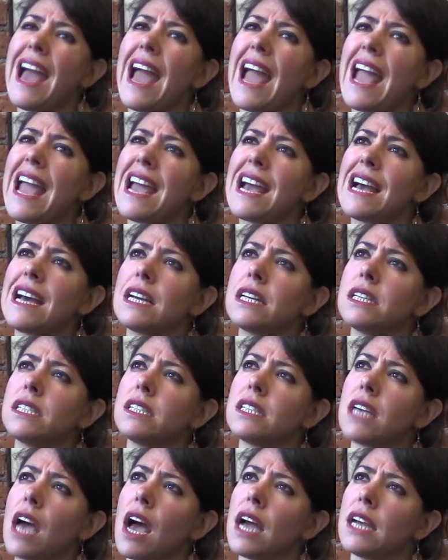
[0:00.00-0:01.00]

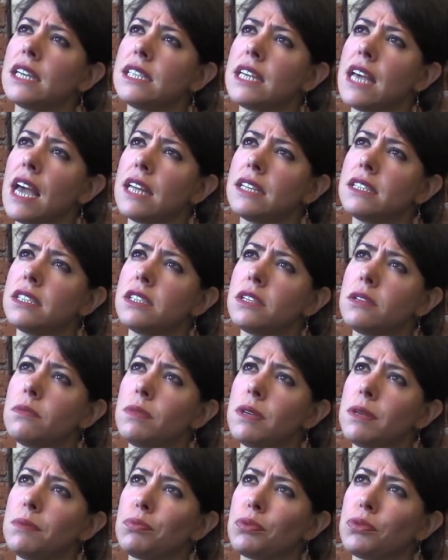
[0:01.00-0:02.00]
And I tend to
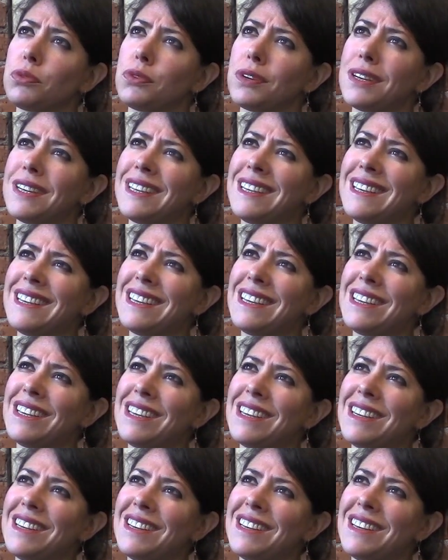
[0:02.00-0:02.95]
be pretty